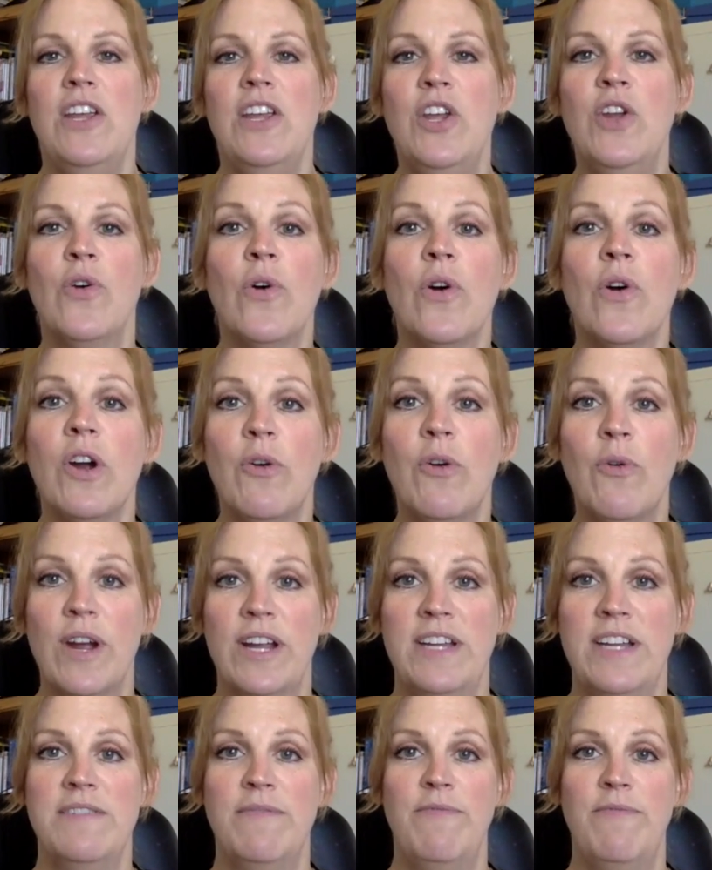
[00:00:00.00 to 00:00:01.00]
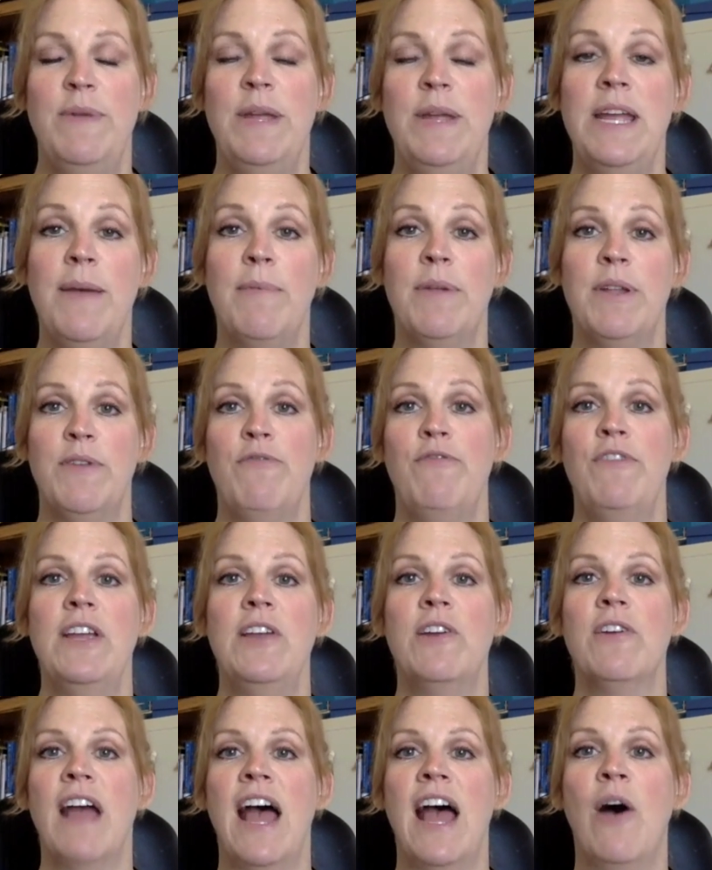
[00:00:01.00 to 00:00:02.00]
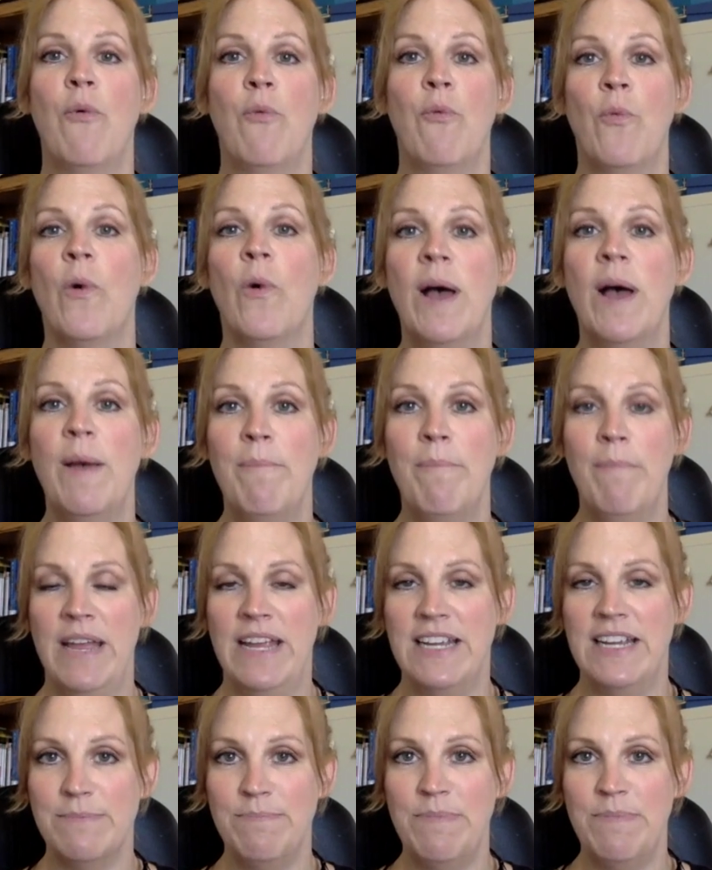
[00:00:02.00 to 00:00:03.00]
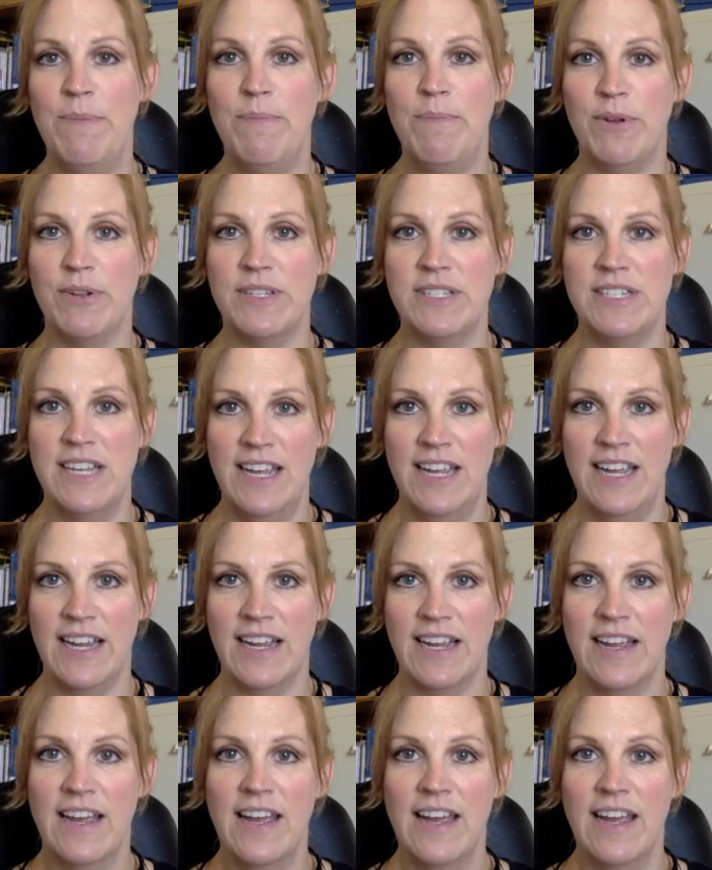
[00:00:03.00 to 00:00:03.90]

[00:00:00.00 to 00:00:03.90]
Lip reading: you're going to be able to figure out what makes people tick.